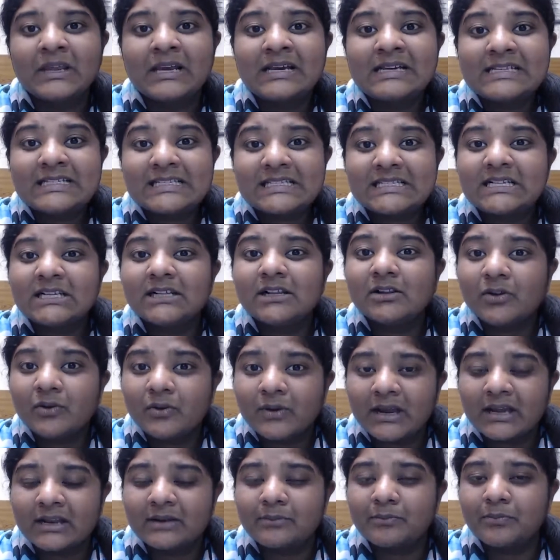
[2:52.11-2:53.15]
Still, you
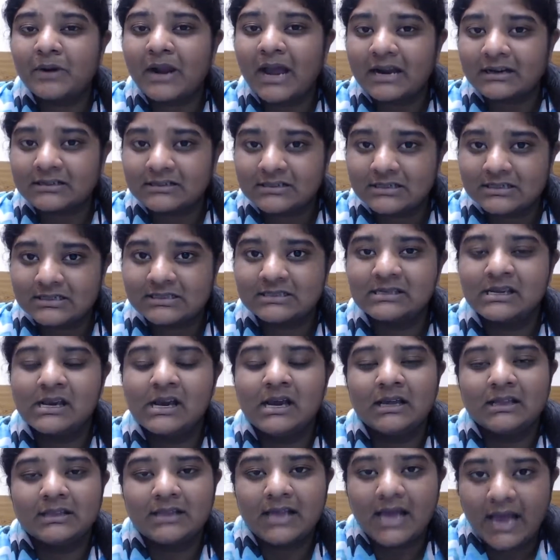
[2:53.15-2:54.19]
can practice
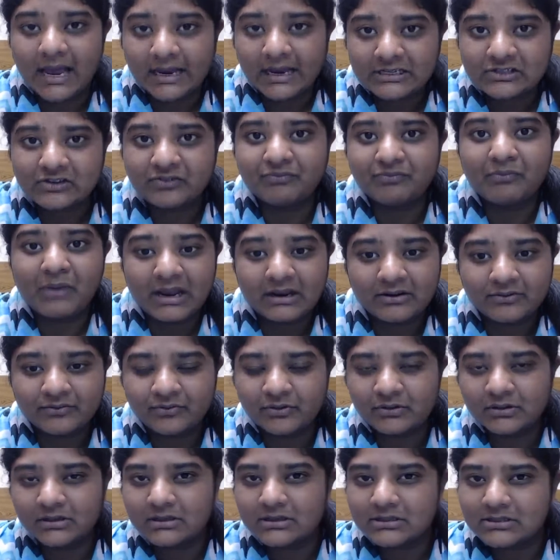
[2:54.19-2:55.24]
the act of
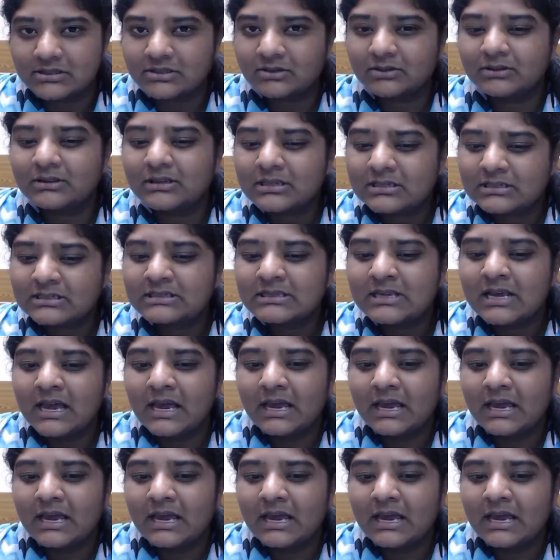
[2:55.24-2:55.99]
mindfulness. So this